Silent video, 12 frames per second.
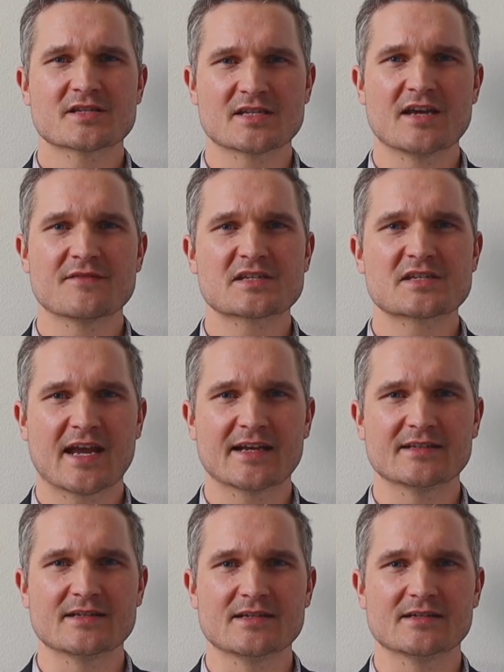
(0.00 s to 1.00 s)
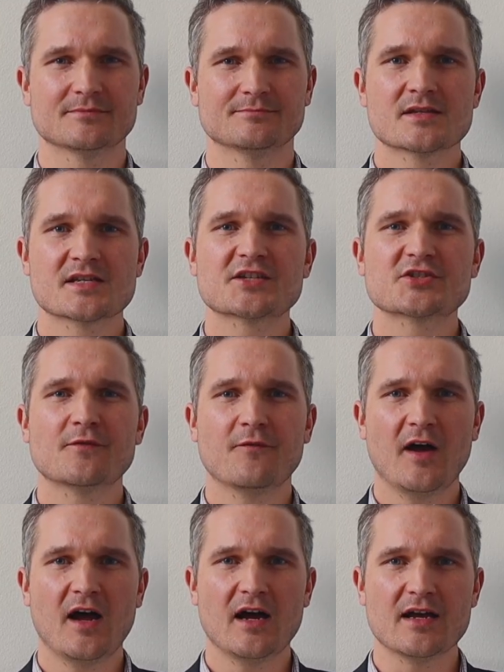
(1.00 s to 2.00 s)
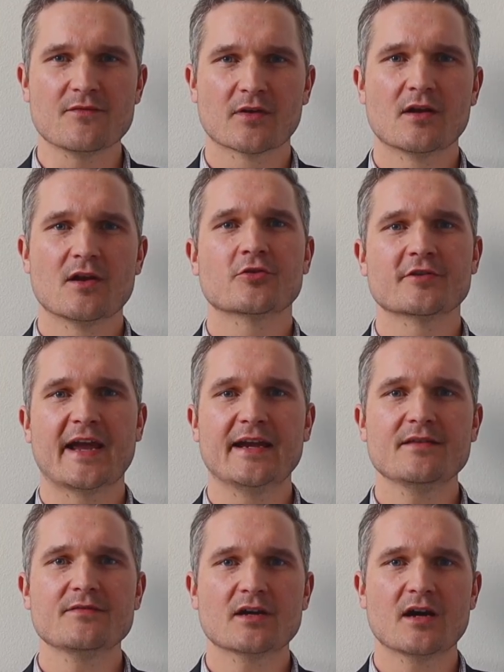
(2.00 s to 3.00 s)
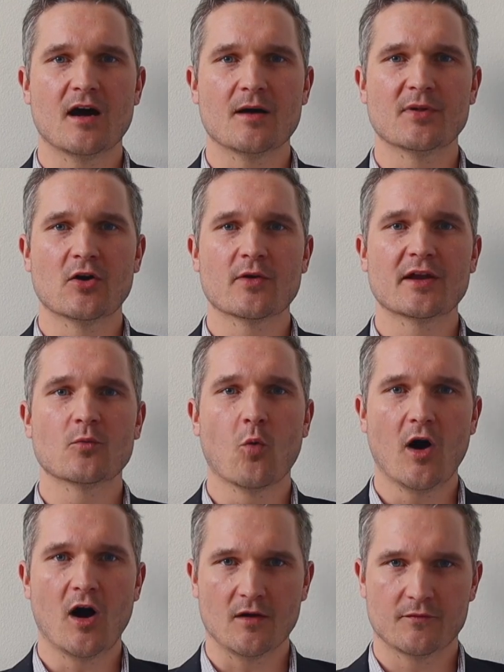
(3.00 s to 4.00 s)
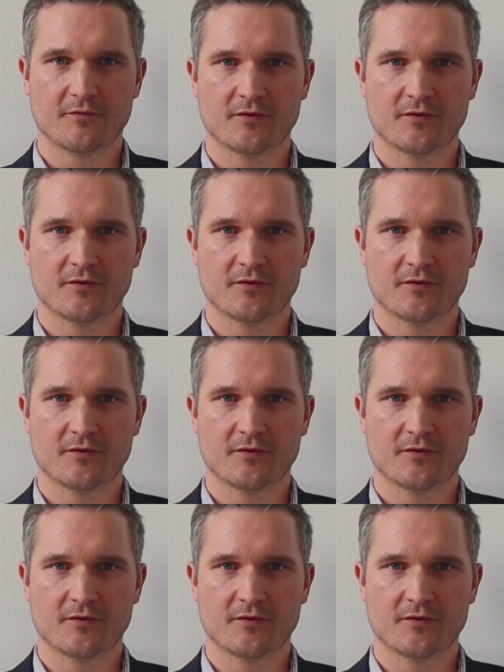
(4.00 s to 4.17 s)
saves sanity. Section 5. Creating the combo in WAWF.